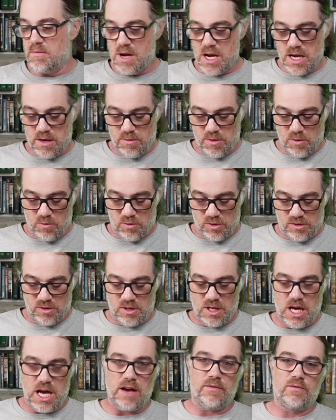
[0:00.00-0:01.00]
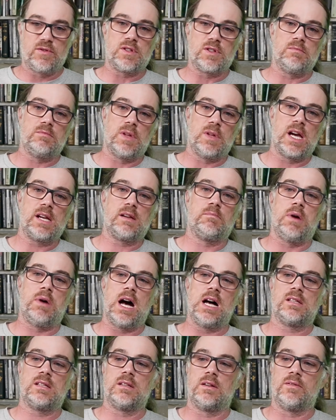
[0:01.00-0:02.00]
maybe we'll have some
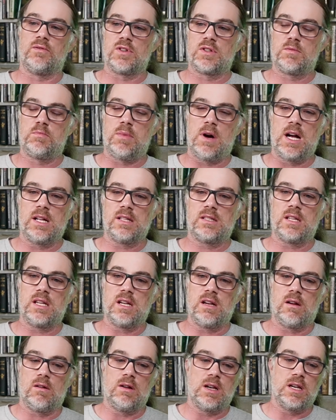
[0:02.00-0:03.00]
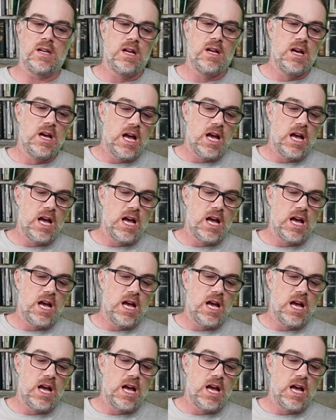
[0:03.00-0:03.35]
positive response here and